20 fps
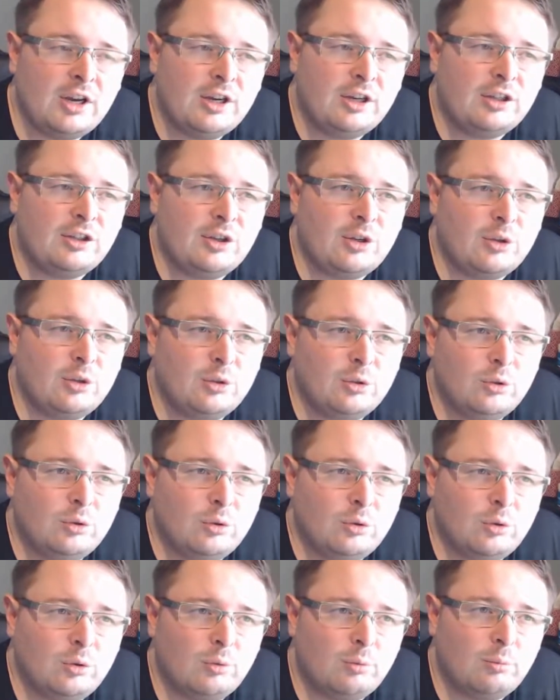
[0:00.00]

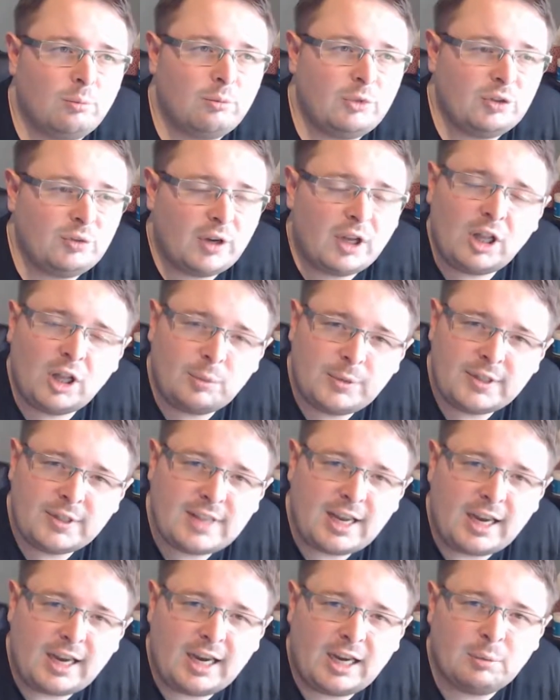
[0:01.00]
to develop this
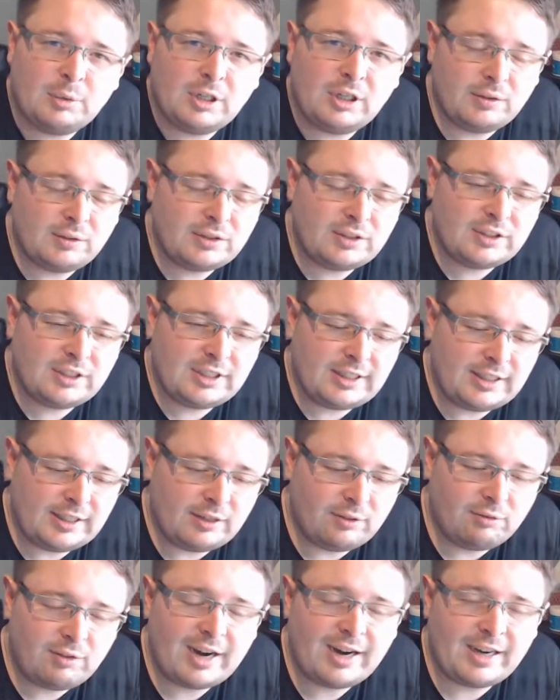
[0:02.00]
habit of sitting
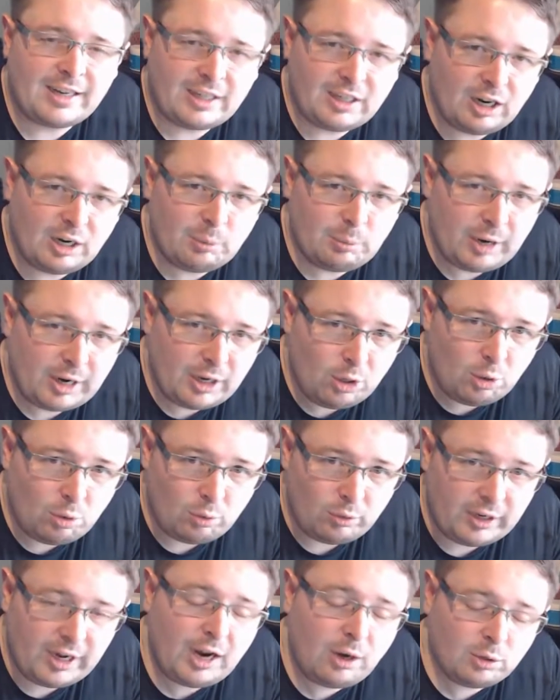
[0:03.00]
and writing on my
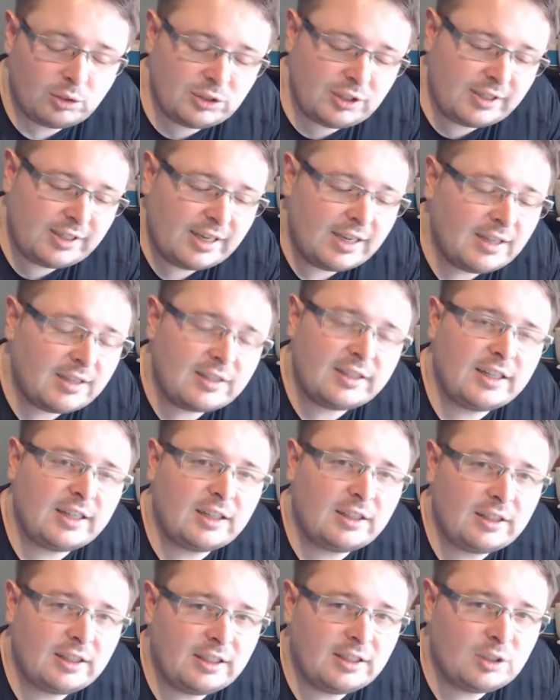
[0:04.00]
own. Now,
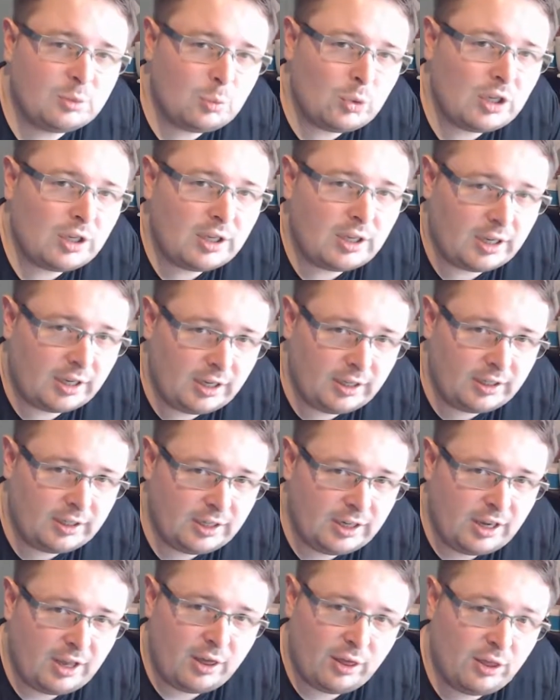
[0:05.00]
statistically speaking,
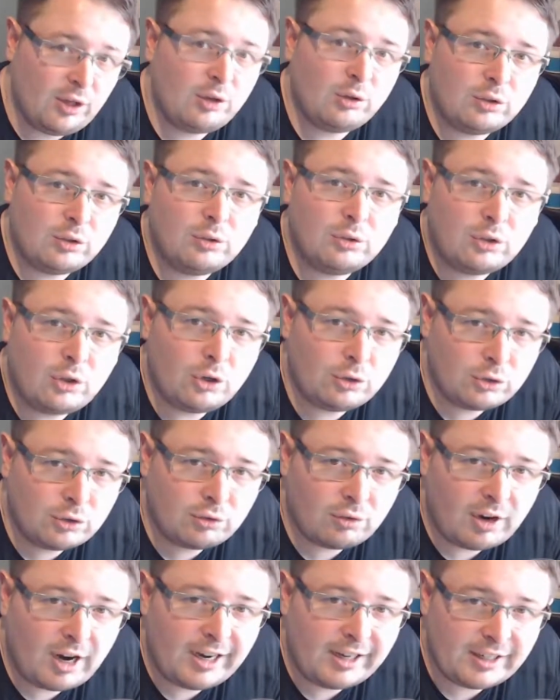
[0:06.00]
those who go to
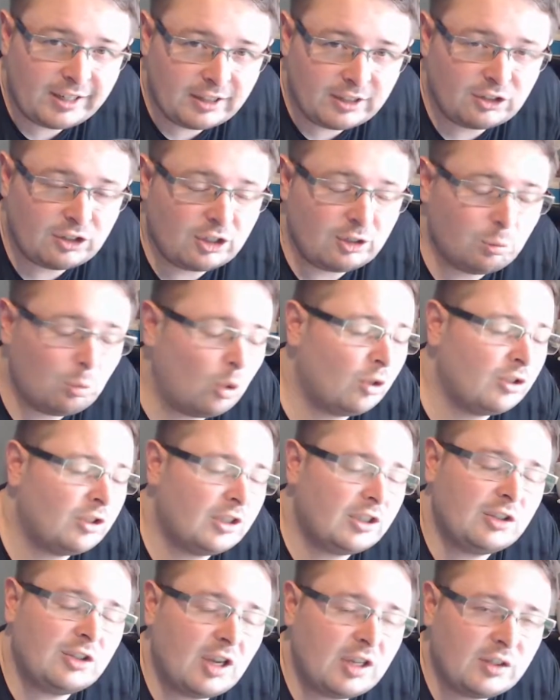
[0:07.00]
write-ins are more
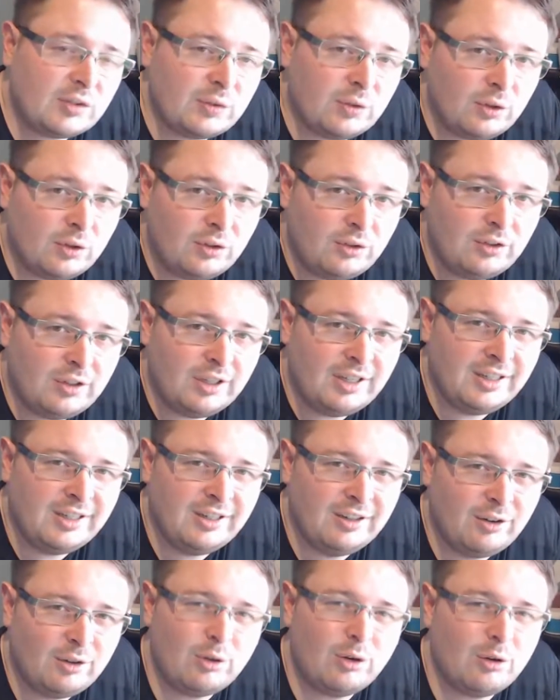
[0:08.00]
successful
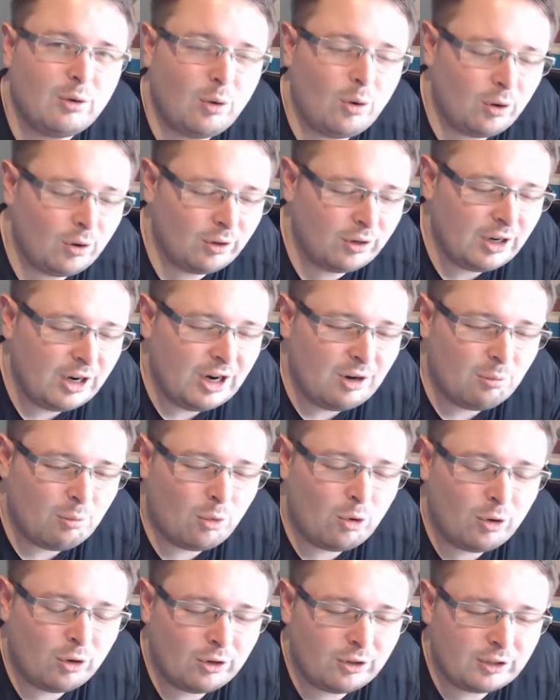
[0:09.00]
or
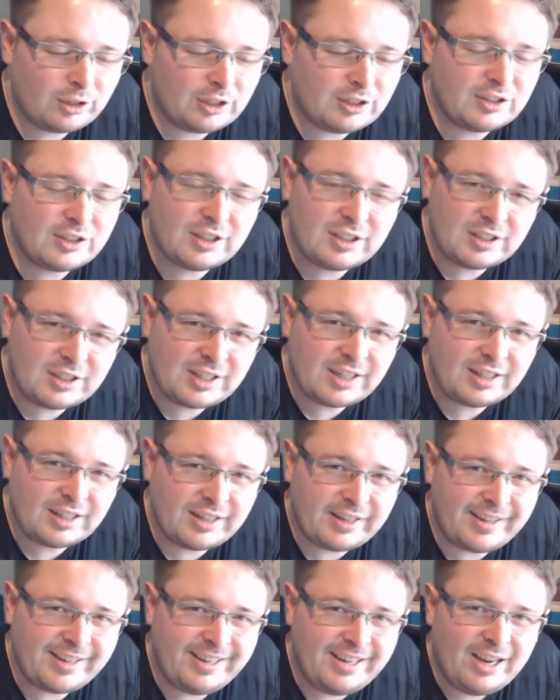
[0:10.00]
more
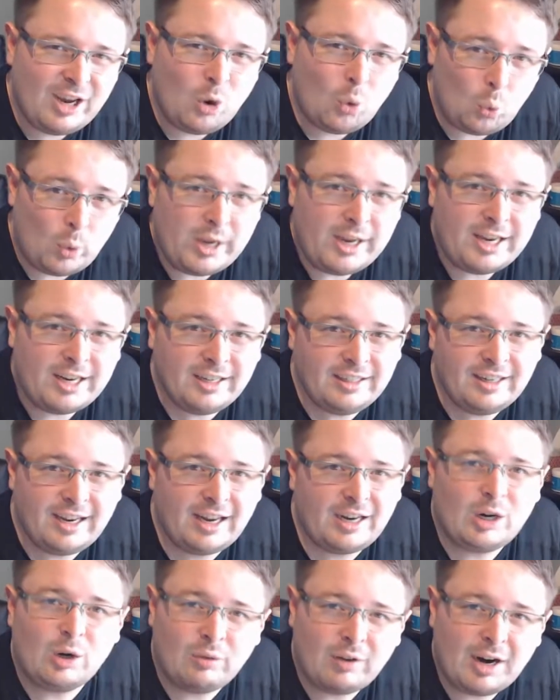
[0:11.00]
consistently win
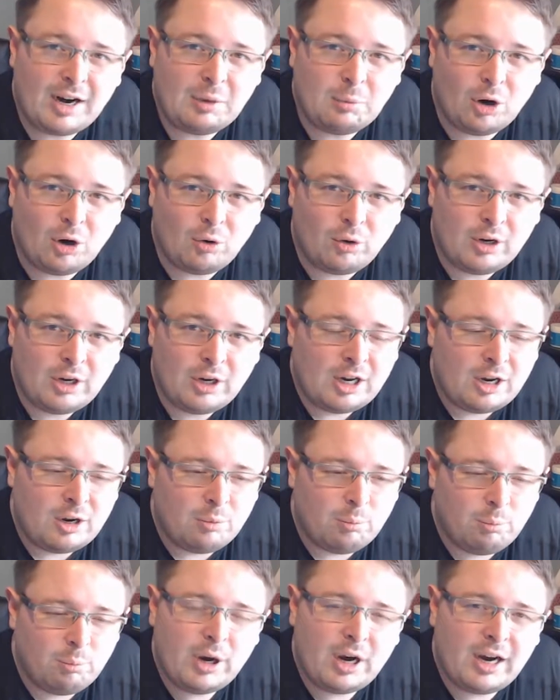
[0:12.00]
NanoWriMo.
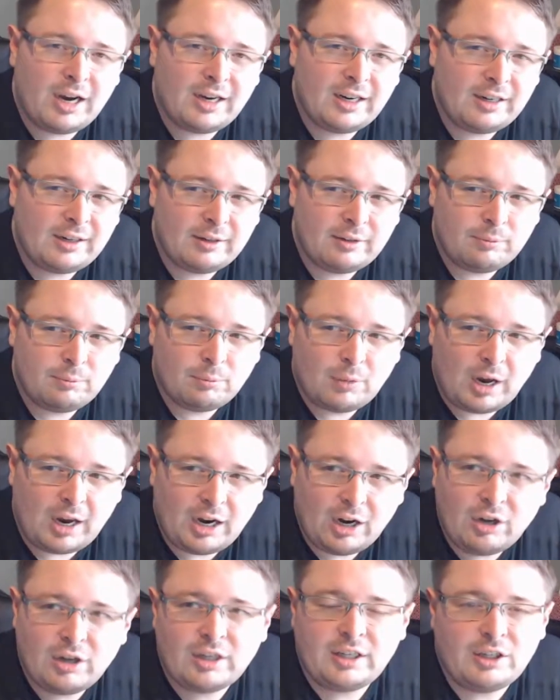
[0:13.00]
But
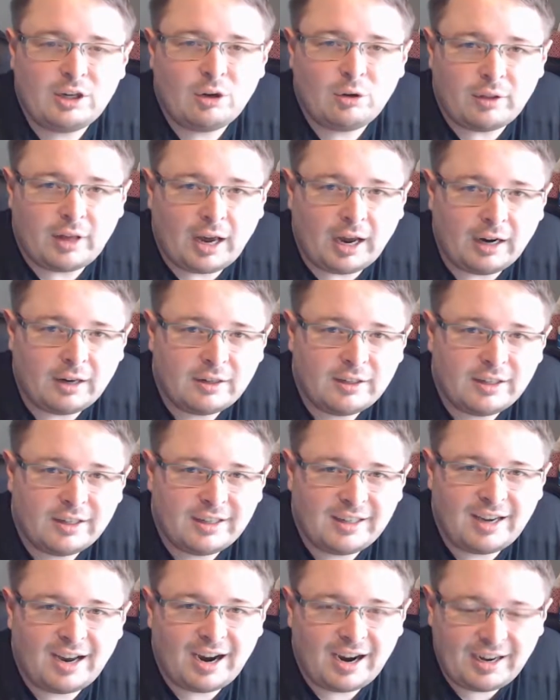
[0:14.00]
I already know that.
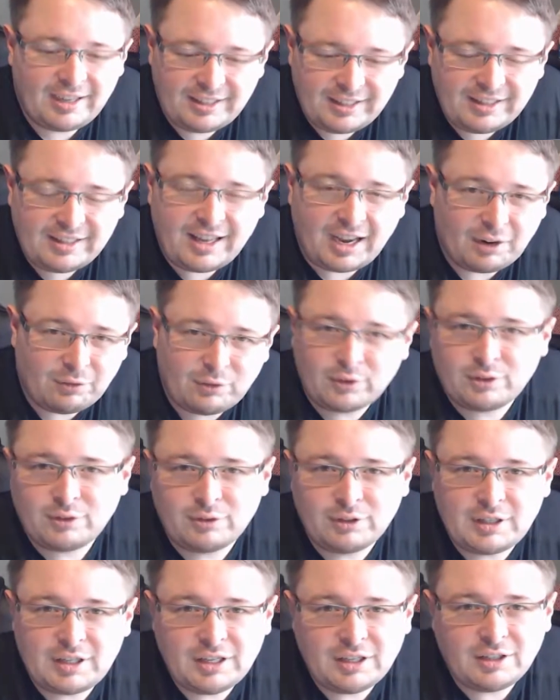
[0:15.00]
I did that for
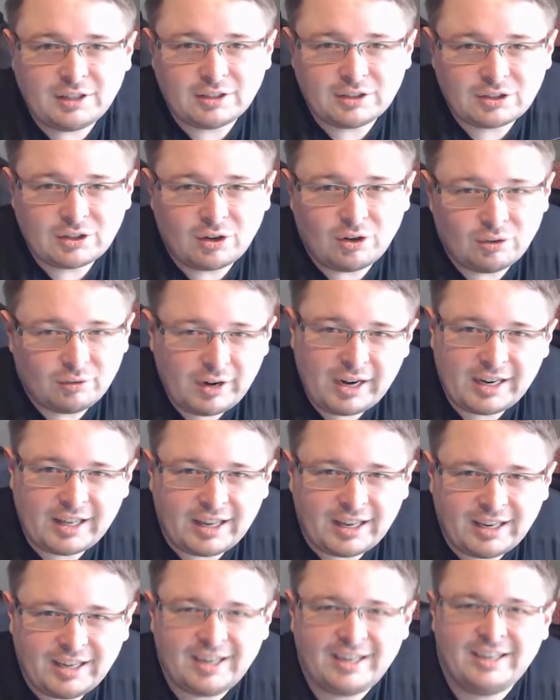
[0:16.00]
3 years
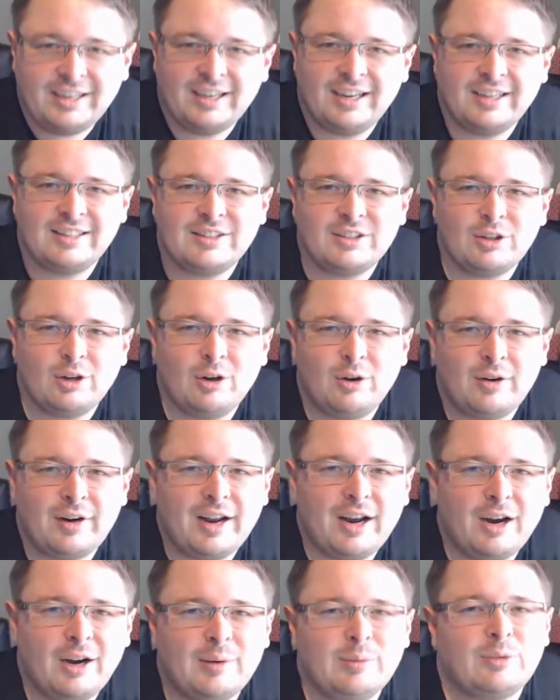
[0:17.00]
already. And so
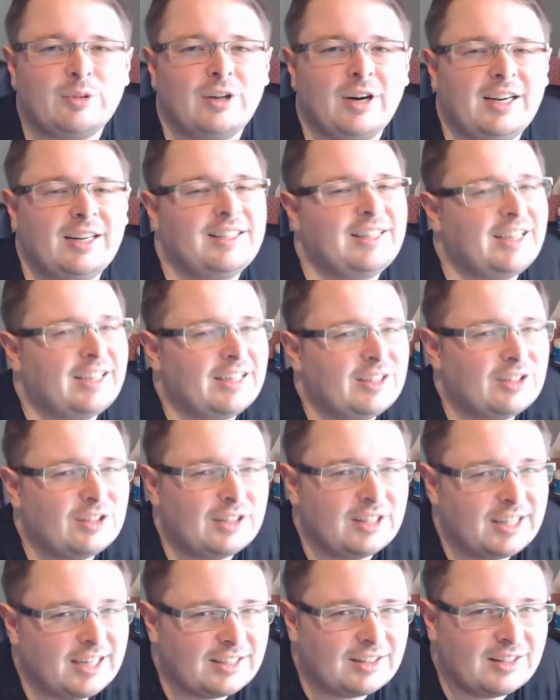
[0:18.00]
now I'm trying to take it to
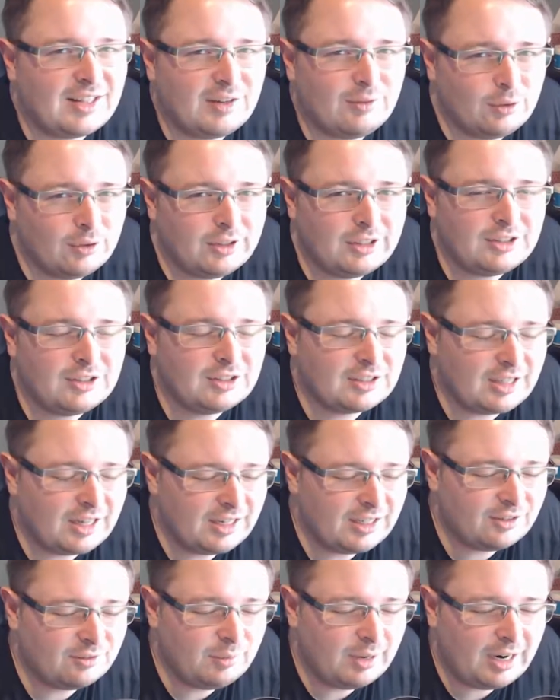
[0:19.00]
the next level. This is
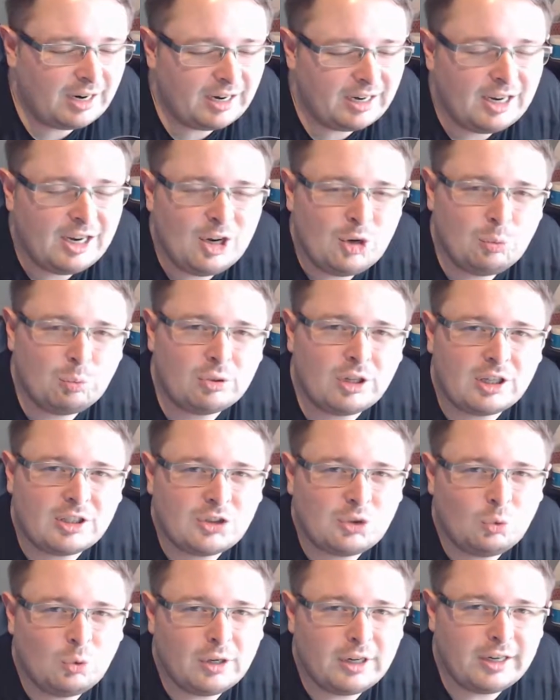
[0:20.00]
kind of my
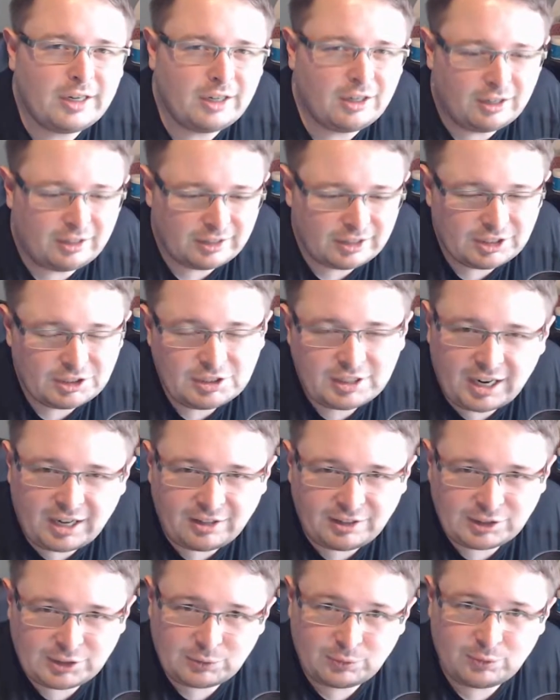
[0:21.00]
+1 on the
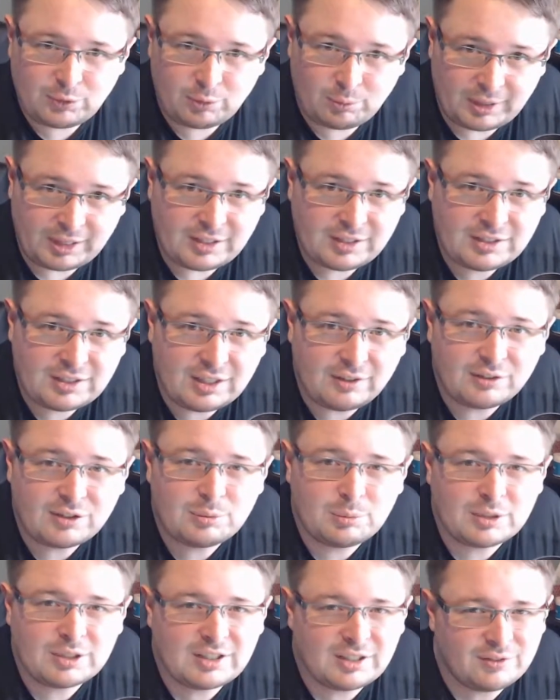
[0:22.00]
challenge for myself
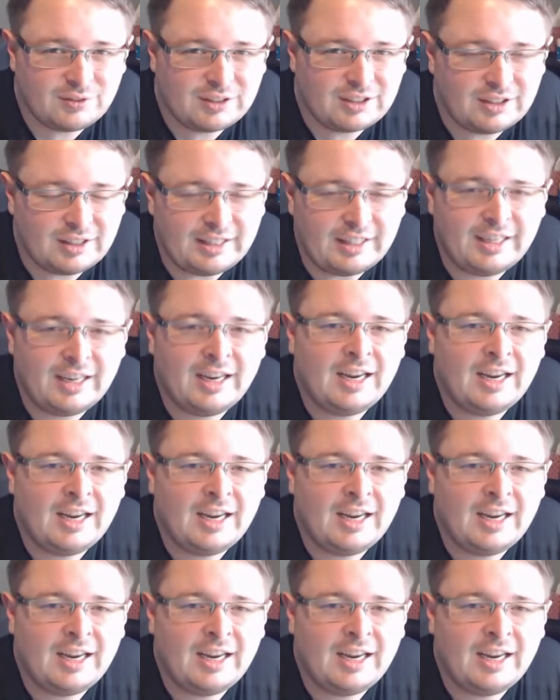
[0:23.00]
specifically.